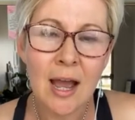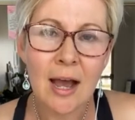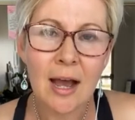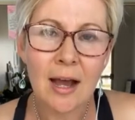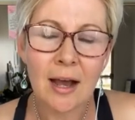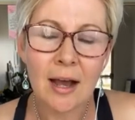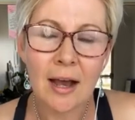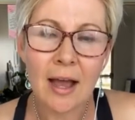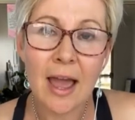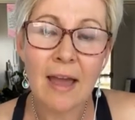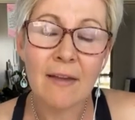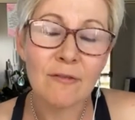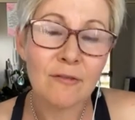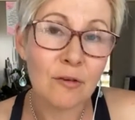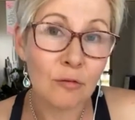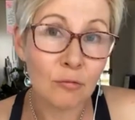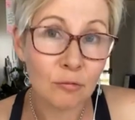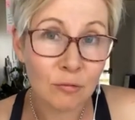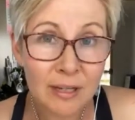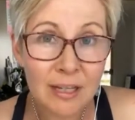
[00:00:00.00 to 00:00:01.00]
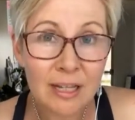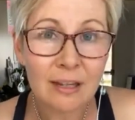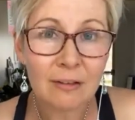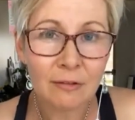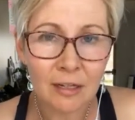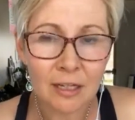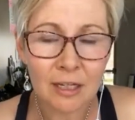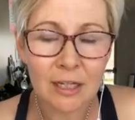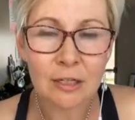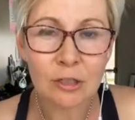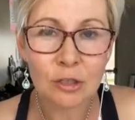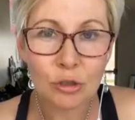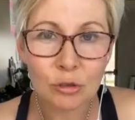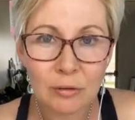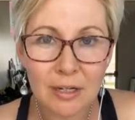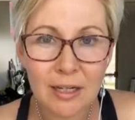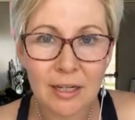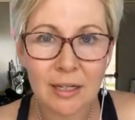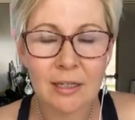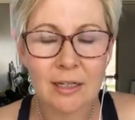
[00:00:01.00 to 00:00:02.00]
uh, and feel really, really
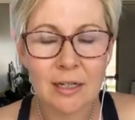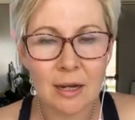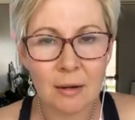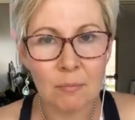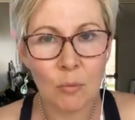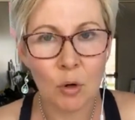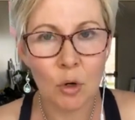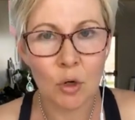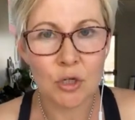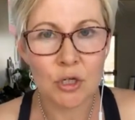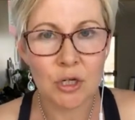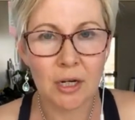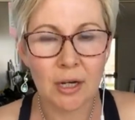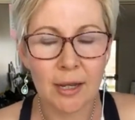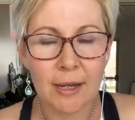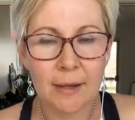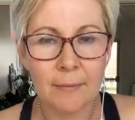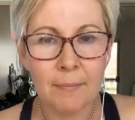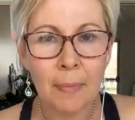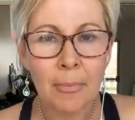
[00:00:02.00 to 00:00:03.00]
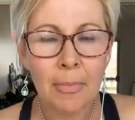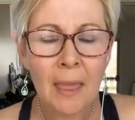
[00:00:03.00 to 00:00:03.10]
triggered emotionally.